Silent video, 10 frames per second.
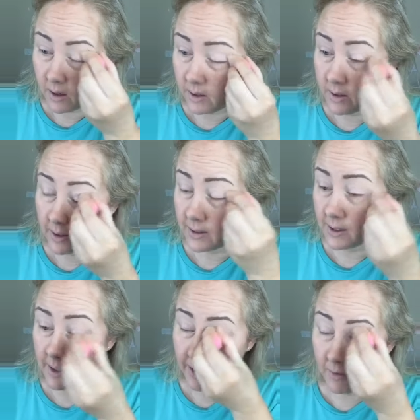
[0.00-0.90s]
you can see
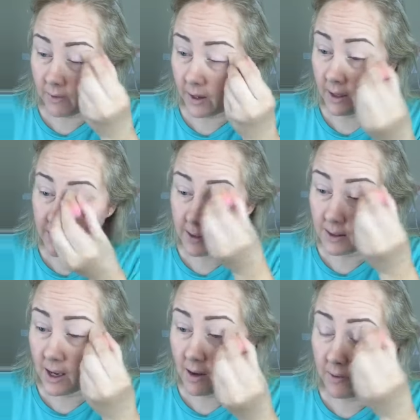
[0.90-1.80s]
like the veins and
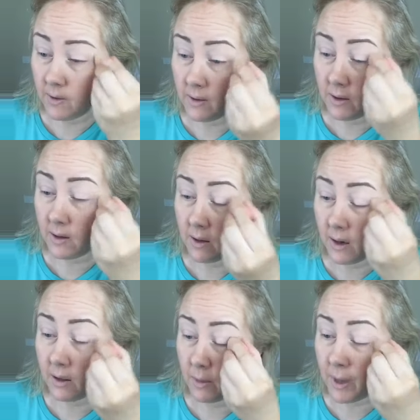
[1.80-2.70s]
stuff
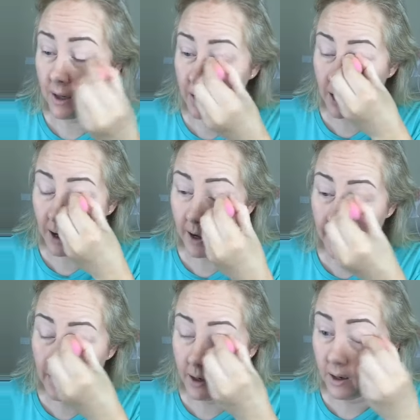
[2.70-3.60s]
on the back of your
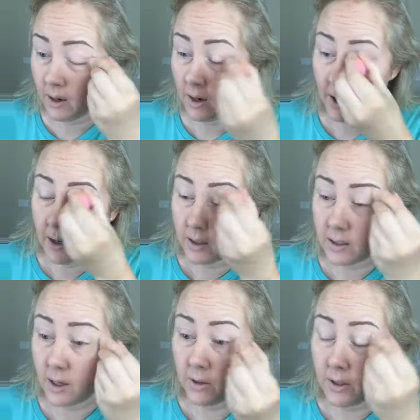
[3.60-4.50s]
eye.
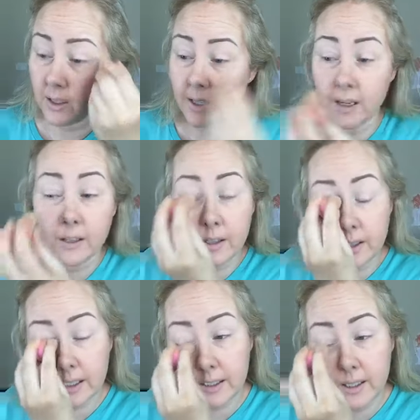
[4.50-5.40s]
So you can take a little
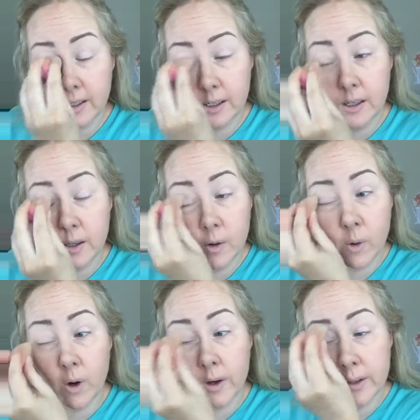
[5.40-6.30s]
concealer,
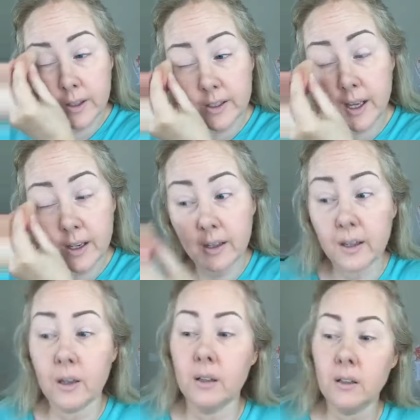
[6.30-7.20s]
or you can take a
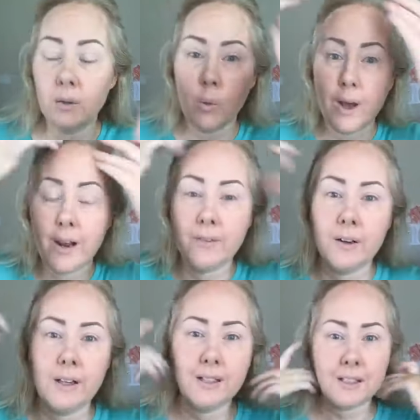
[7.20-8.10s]
little
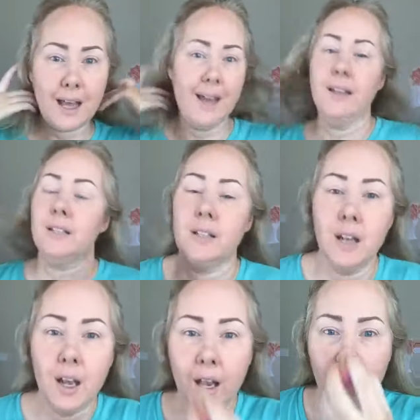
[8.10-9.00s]
whatever that's light,
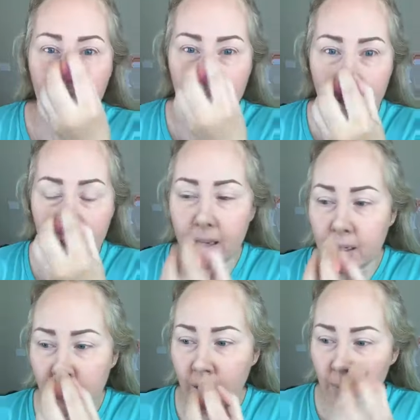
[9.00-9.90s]

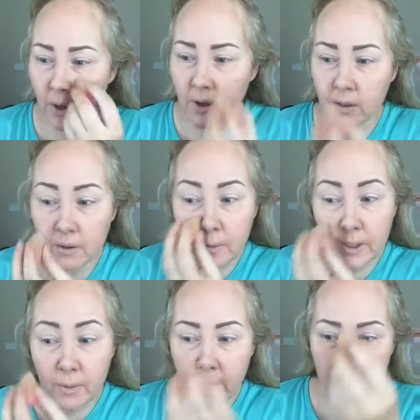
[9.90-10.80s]
and it will
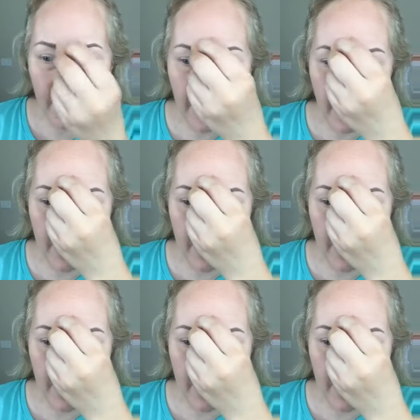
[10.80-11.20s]
really work for you.